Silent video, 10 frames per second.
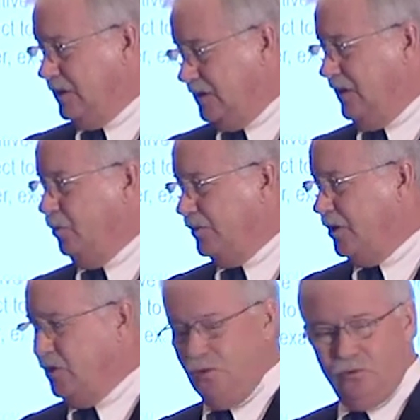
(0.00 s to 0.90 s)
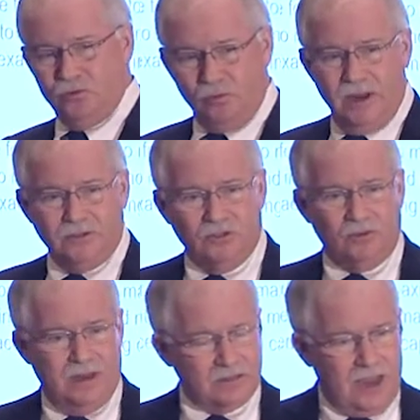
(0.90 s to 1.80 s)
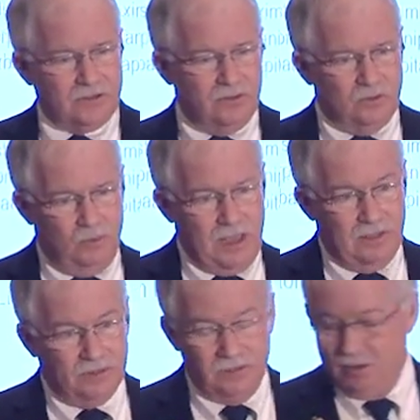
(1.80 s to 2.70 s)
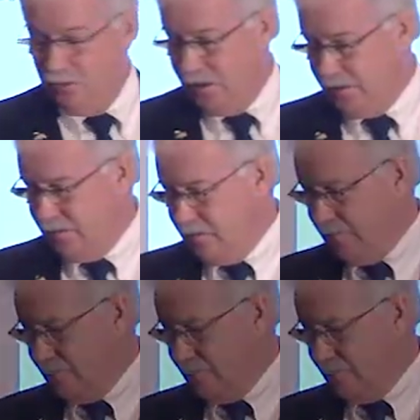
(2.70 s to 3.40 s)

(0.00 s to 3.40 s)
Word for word: to deal with the huge range of transactions that we have to deal with.